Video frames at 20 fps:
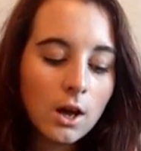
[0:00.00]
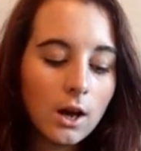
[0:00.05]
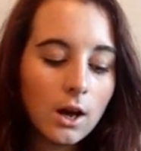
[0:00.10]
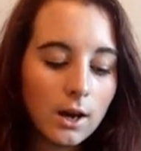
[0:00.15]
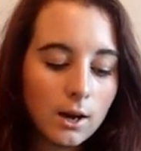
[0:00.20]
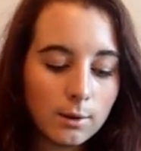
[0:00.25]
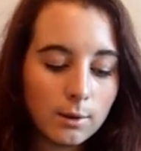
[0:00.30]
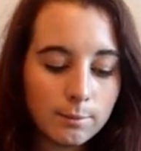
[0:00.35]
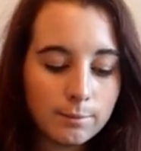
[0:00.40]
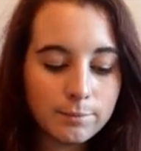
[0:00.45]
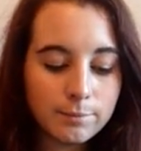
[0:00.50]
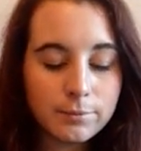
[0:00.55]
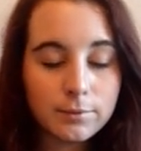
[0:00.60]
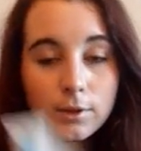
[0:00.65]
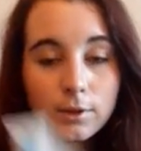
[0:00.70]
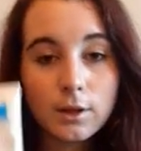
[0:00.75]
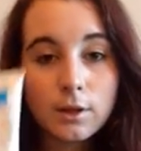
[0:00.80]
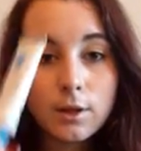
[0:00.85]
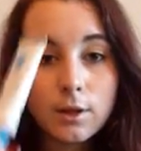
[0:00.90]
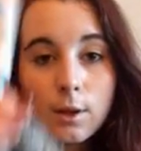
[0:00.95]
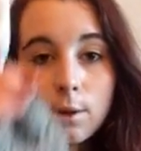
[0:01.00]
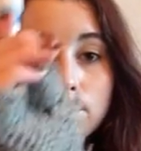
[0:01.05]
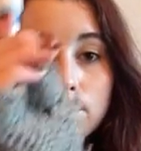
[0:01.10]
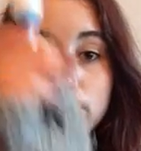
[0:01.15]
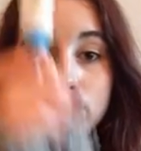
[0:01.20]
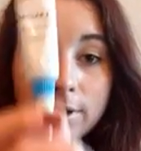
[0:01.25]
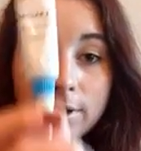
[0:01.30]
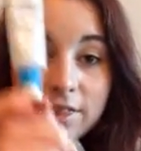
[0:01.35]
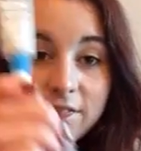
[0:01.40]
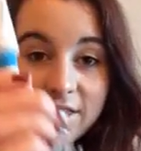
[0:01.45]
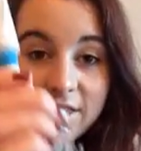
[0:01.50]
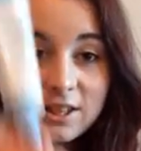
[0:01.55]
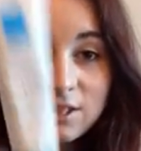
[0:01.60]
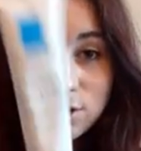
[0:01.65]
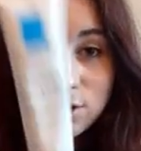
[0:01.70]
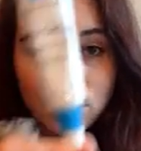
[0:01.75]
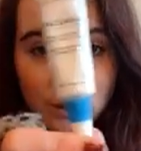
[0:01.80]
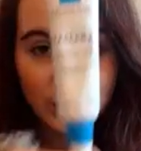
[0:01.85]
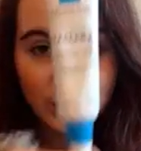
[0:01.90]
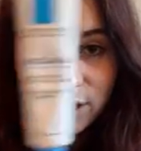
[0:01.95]
But
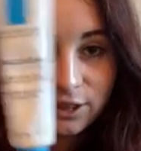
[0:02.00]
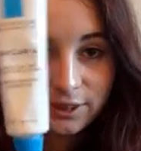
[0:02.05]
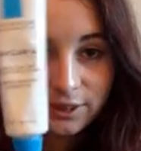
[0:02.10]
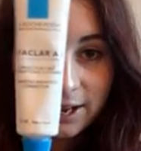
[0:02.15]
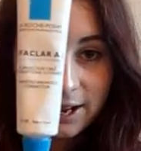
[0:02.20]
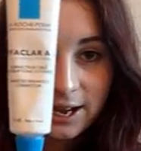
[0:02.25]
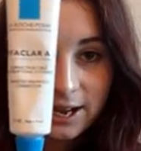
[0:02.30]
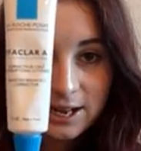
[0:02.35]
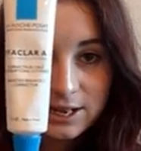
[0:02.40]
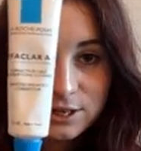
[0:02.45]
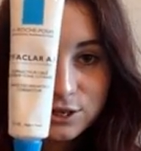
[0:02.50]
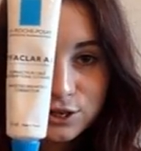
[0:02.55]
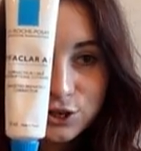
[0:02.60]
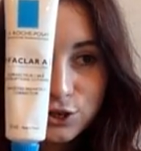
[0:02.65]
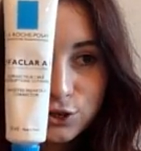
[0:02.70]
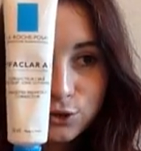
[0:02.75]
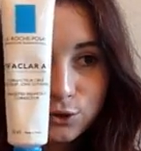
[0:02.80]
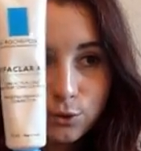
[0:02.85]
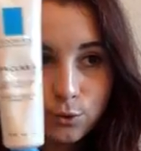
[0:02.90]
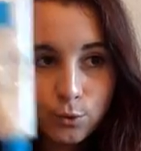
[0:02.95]
this, on the other hand,